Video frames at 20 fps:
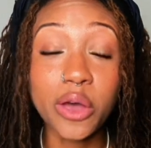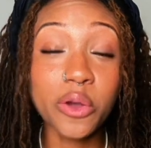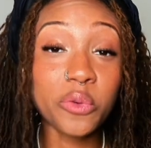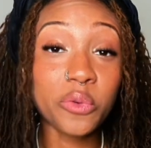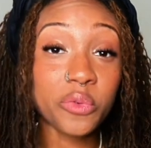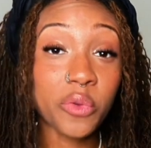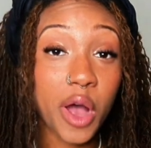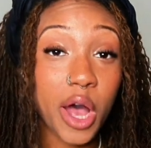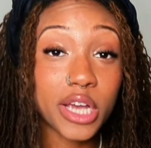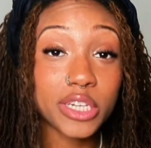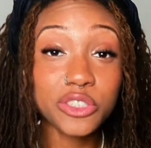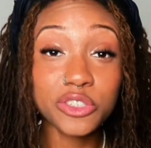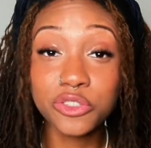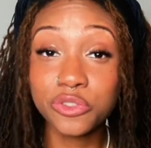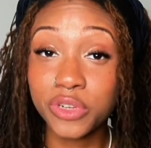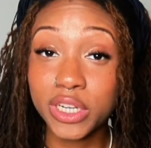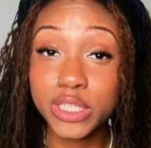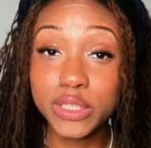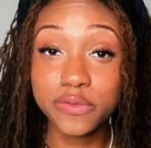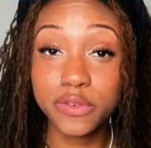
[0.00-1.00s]
a Ross
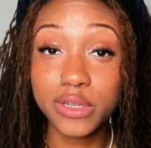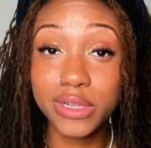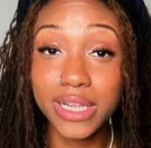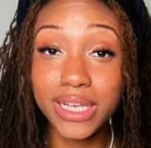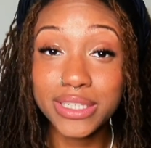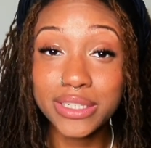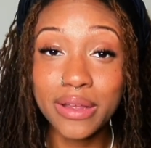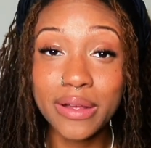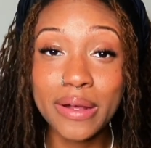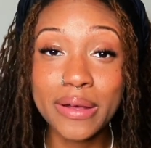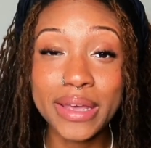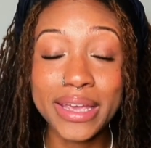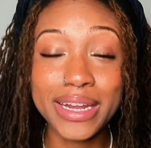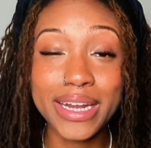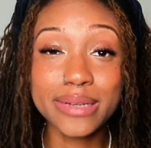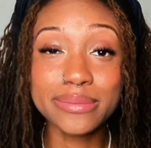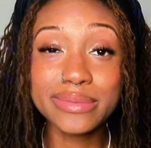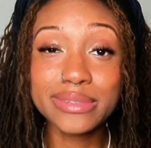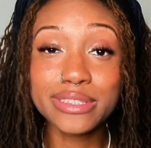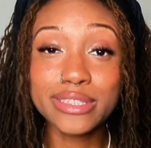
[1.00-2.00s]
dress for Less haul and
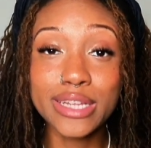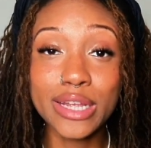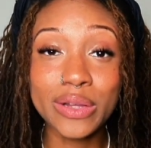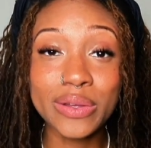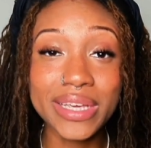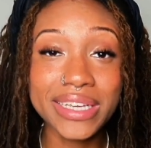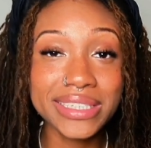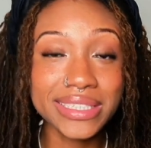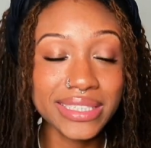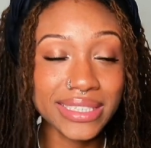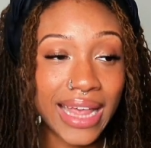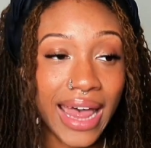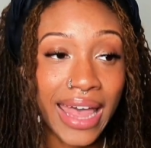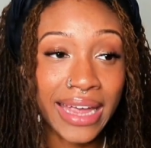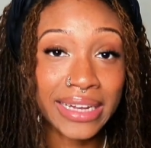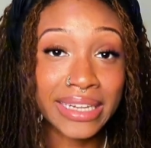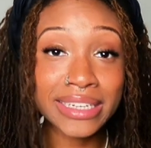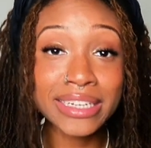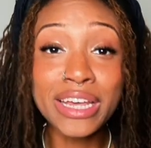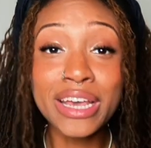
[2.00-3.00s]
I'm so
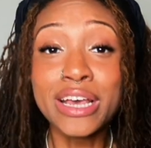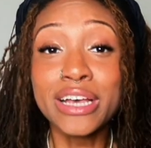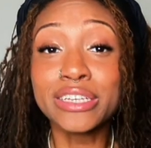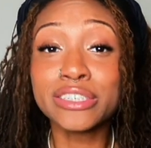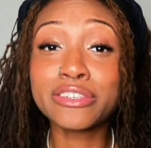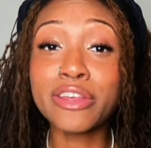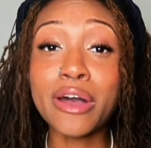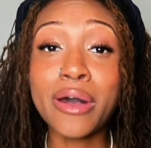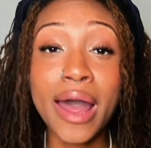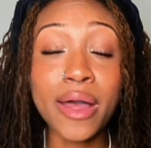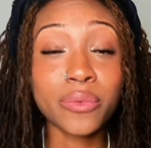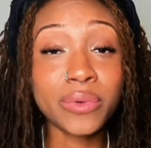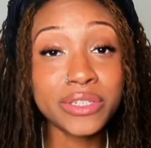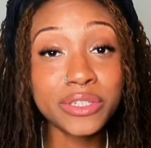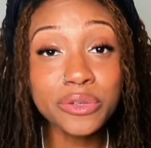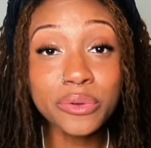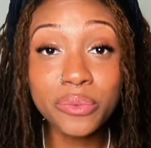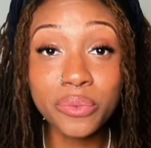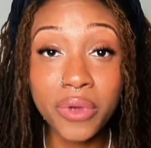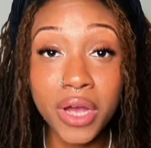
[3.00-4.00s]
excited. So I went
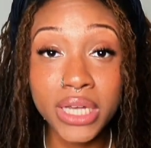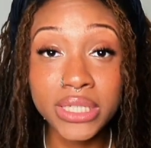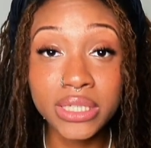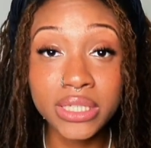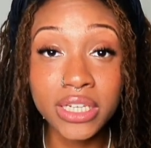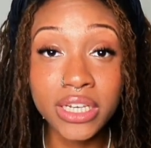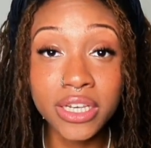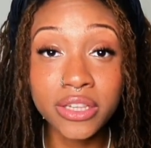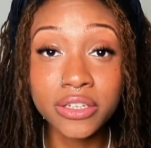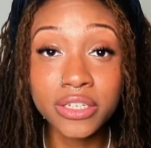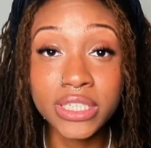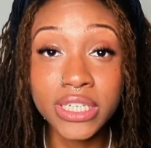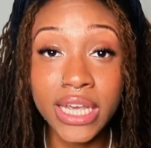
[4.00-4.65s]
to Ross the other